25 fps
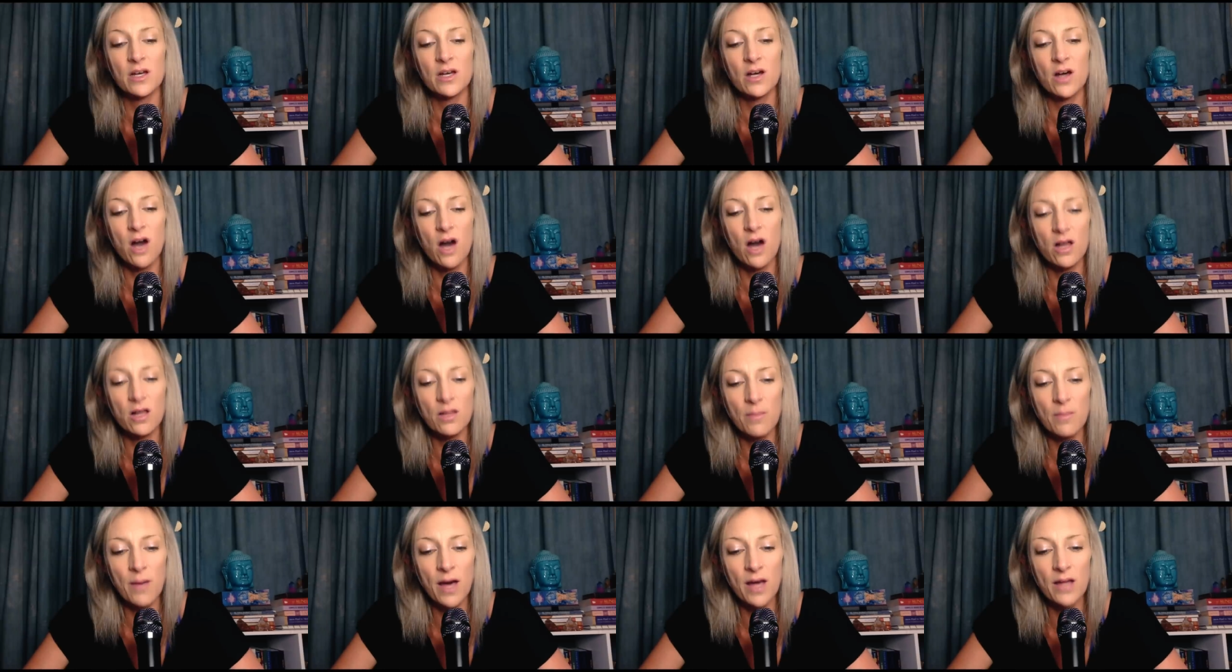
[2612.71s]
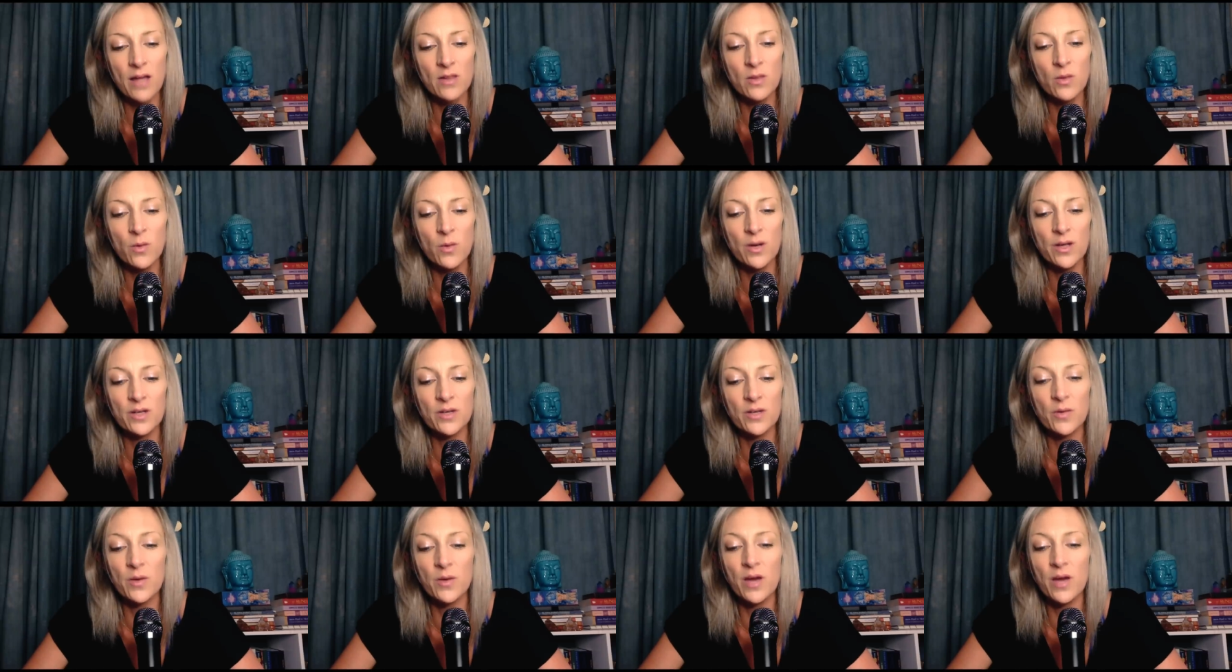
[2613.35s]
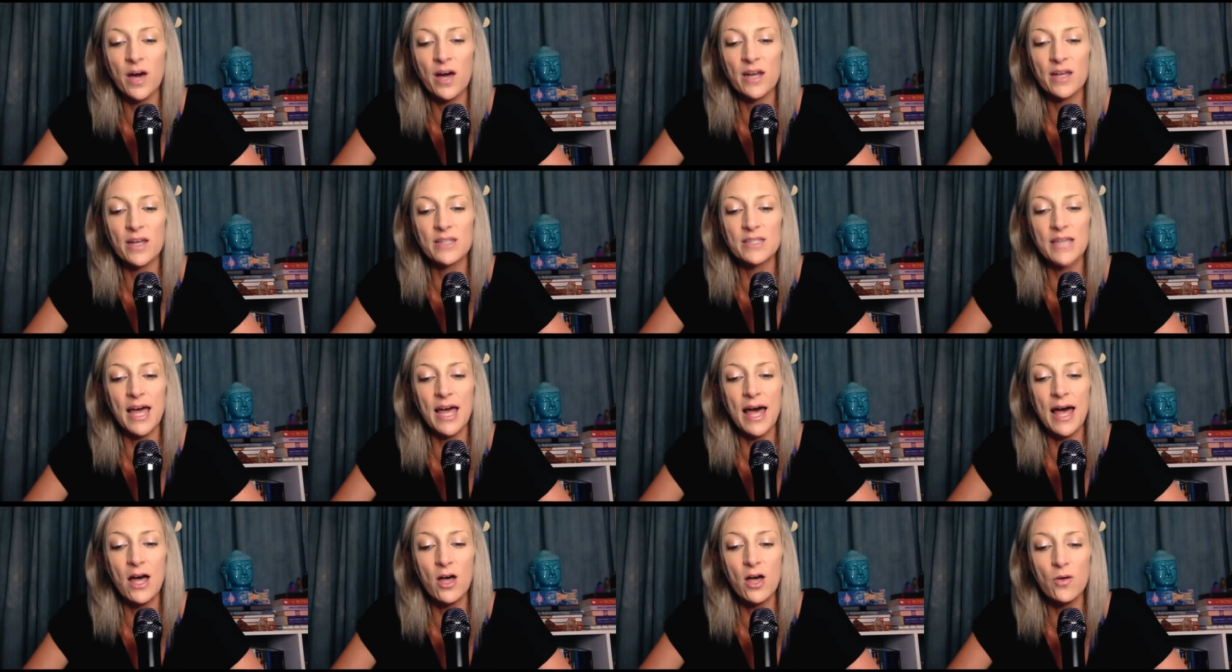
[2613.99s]
Call upon Lord Goyana
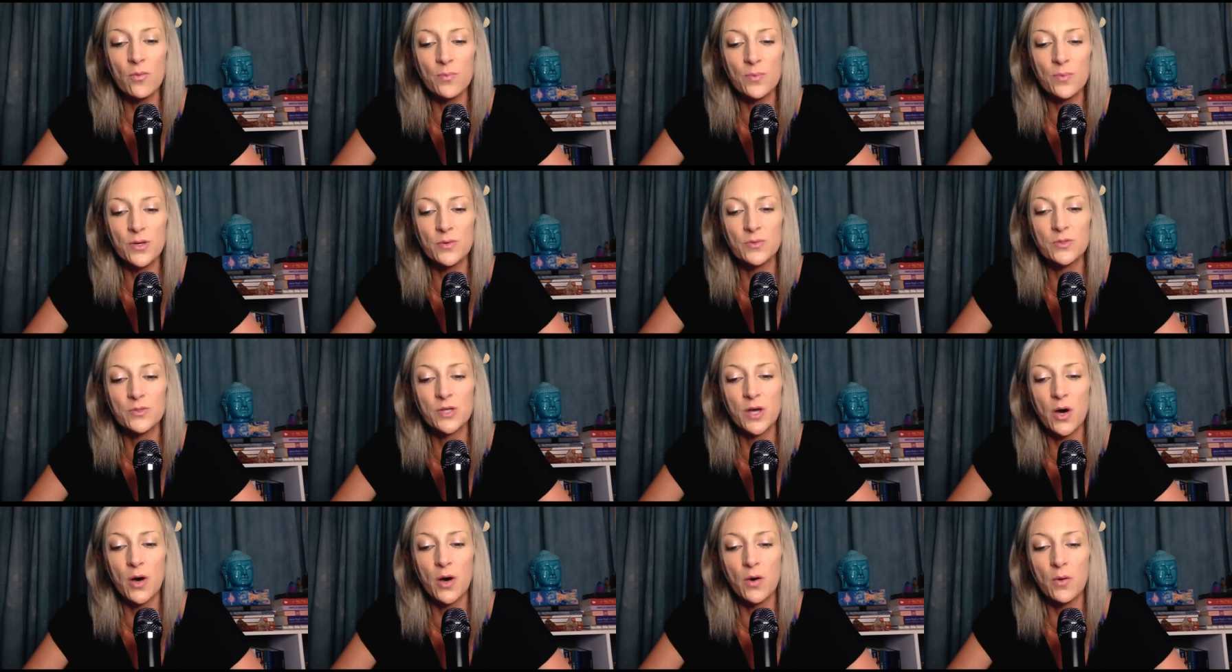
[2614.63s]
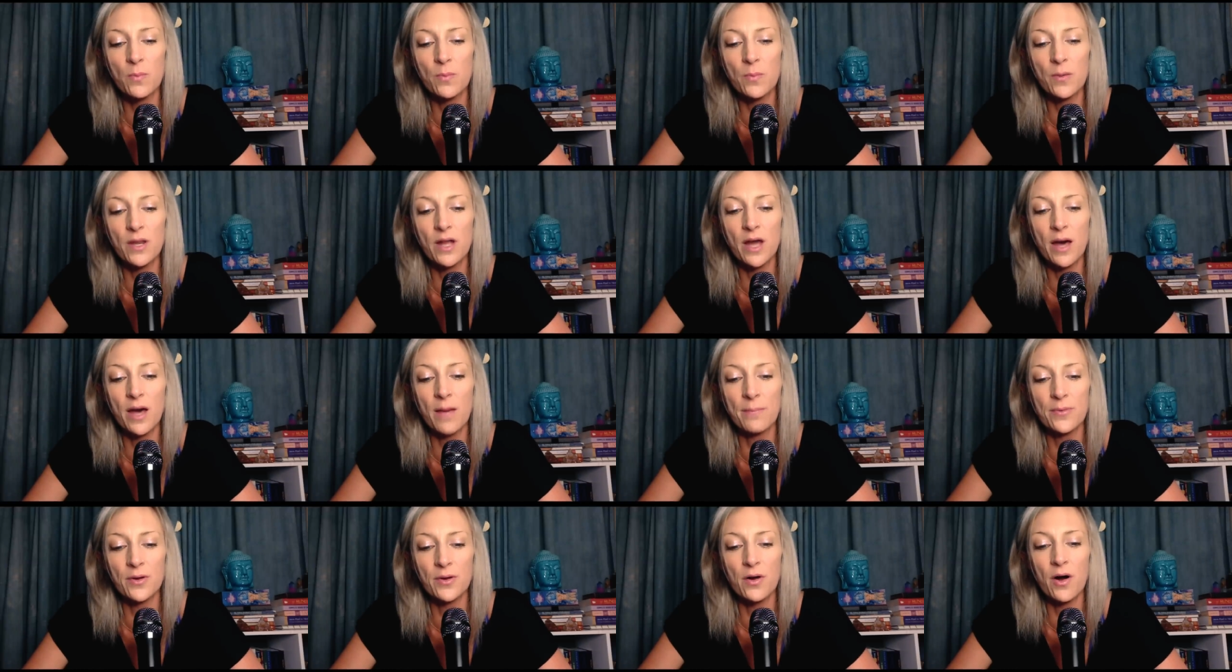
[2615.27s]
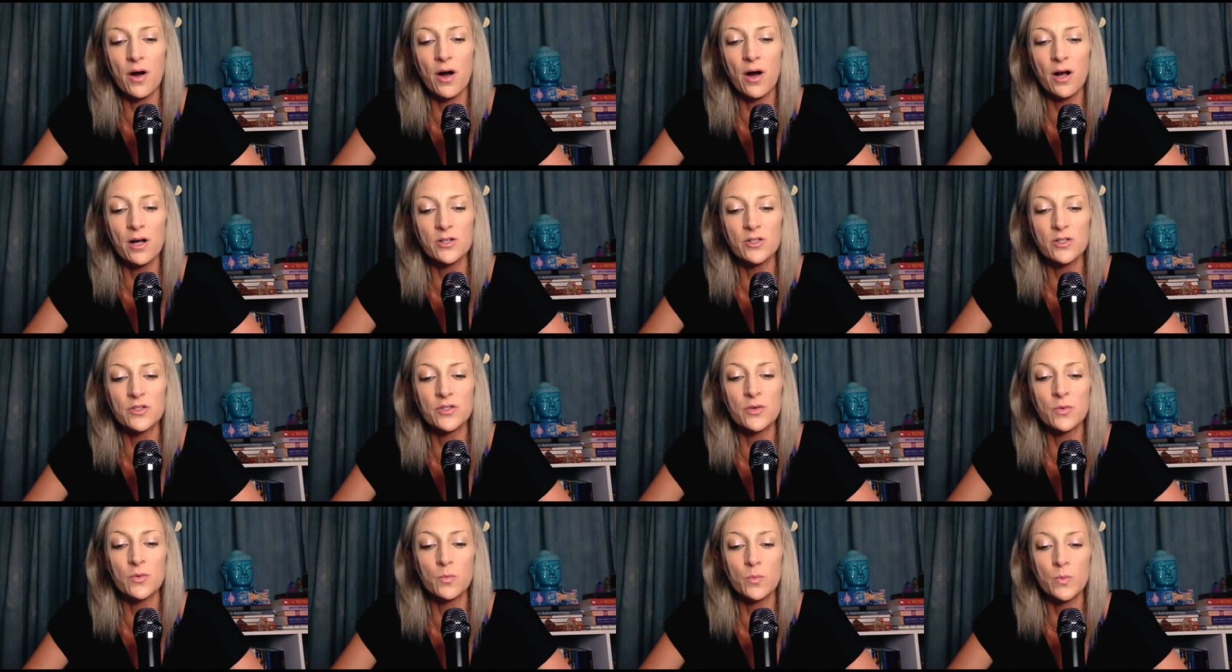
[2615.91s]
to help you to open up your heart
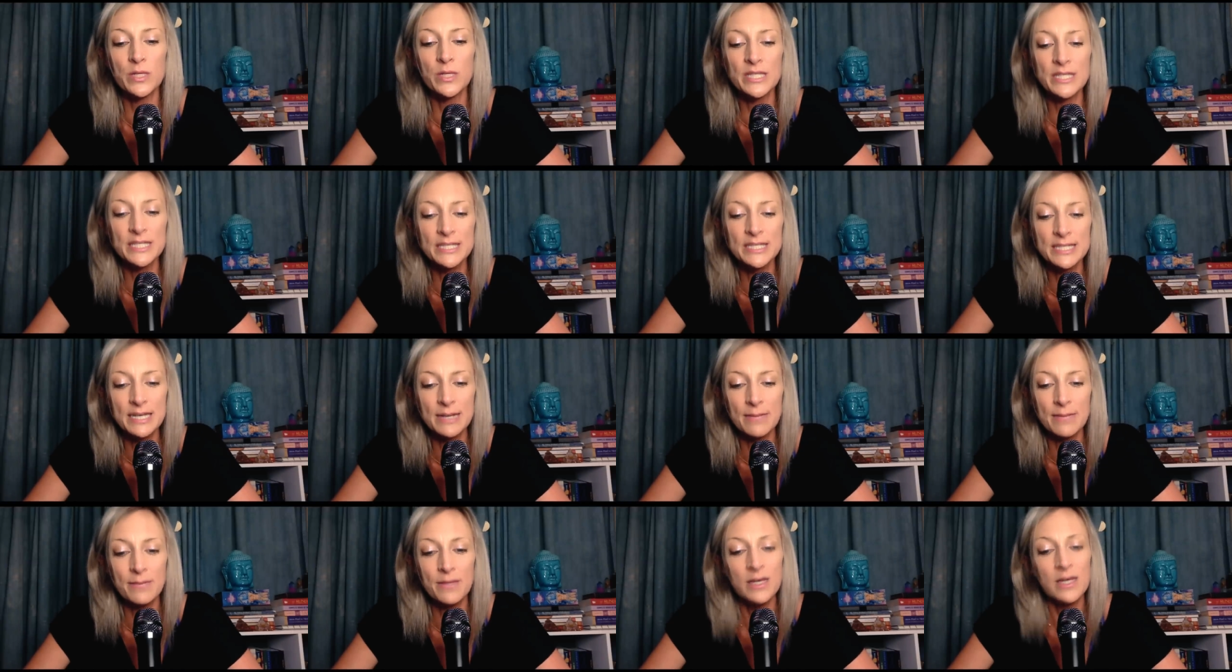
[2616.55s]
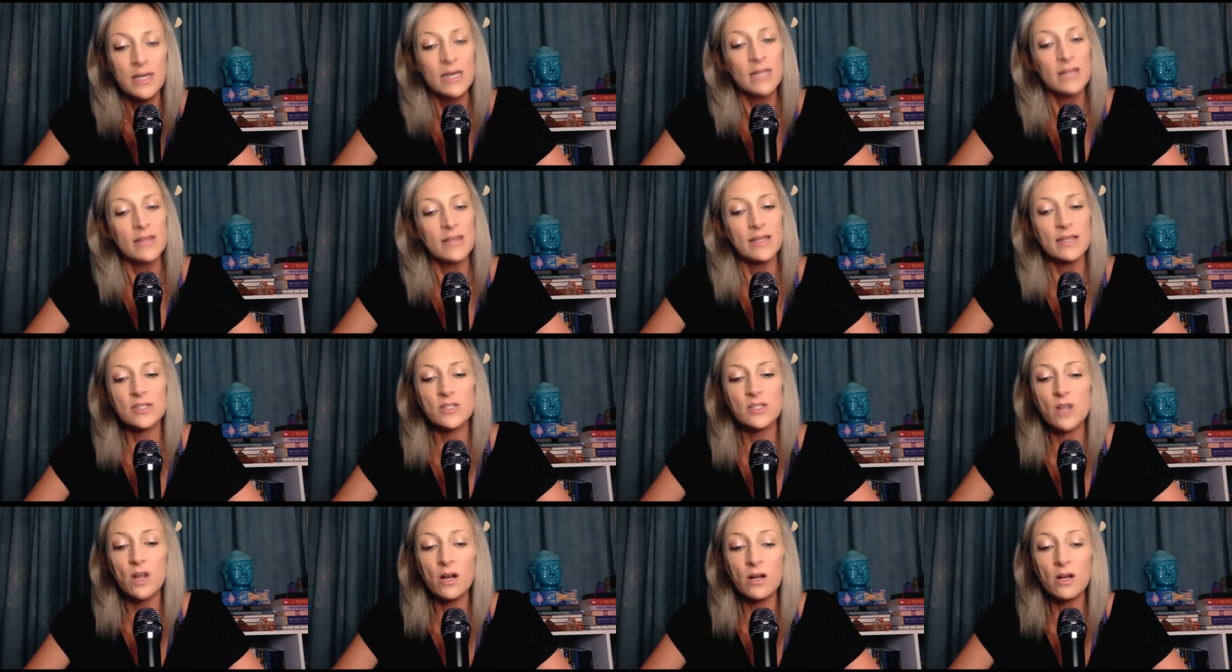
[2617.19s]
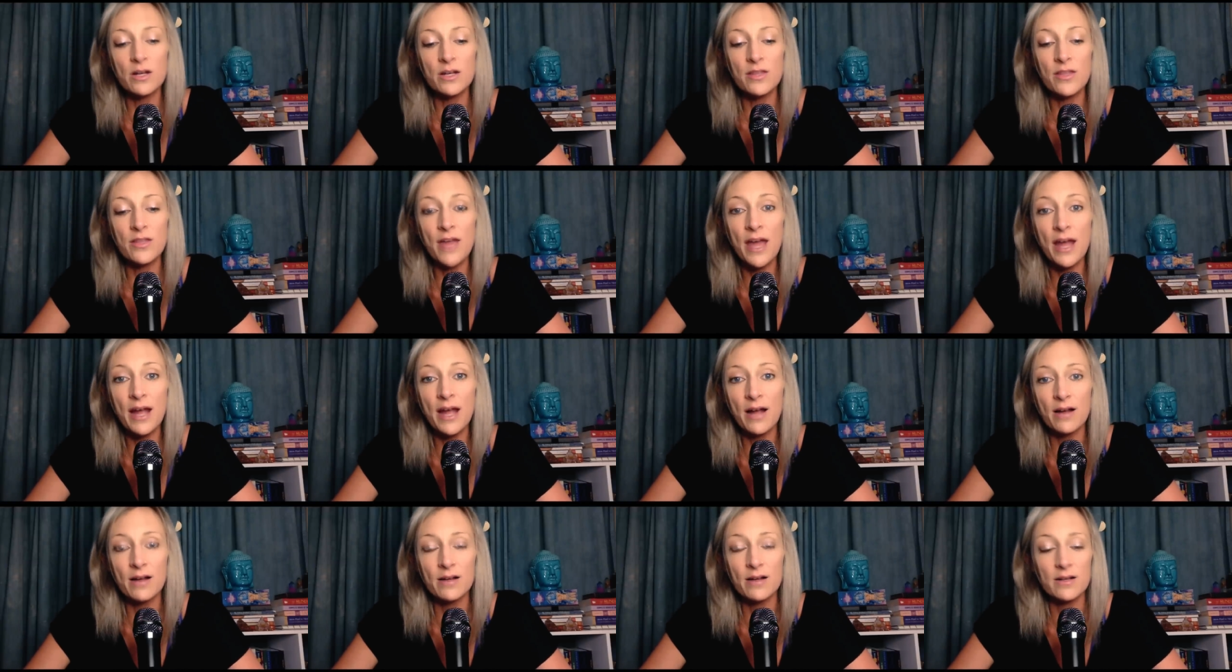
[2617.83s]
to the wisdom that is already
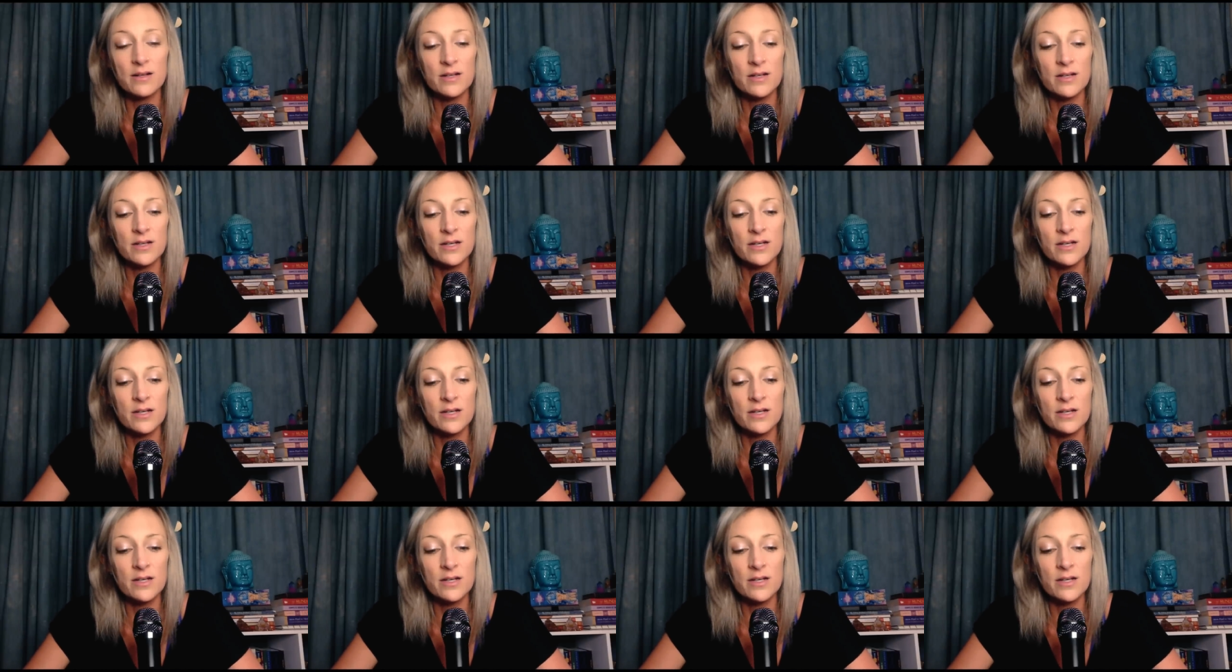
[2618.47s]
there